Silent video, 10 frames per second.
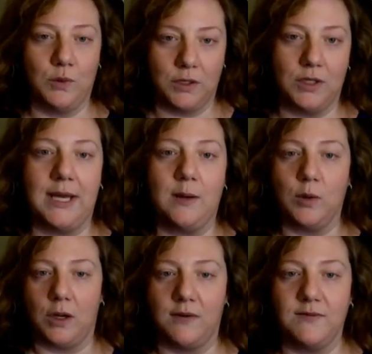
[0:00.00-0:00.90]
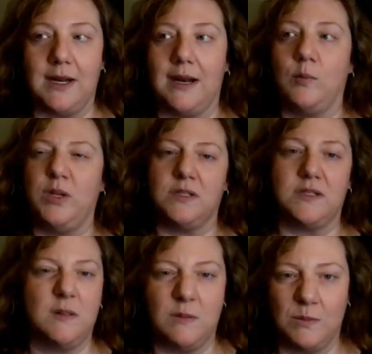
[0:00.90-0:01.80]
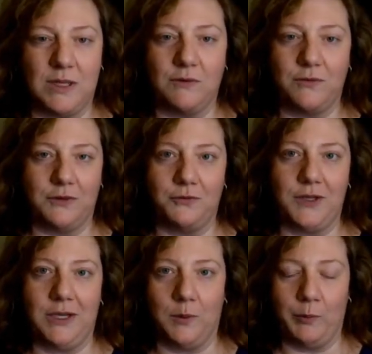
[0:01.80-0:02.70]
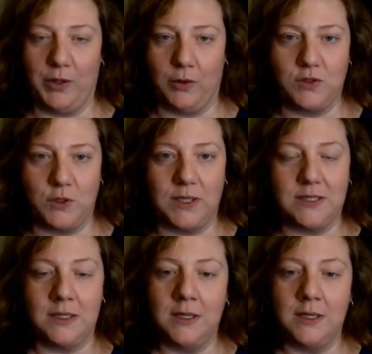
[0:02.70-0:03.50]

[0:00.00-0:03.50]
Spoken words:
good at and we're confident at, and we don't feel fear when we go do it.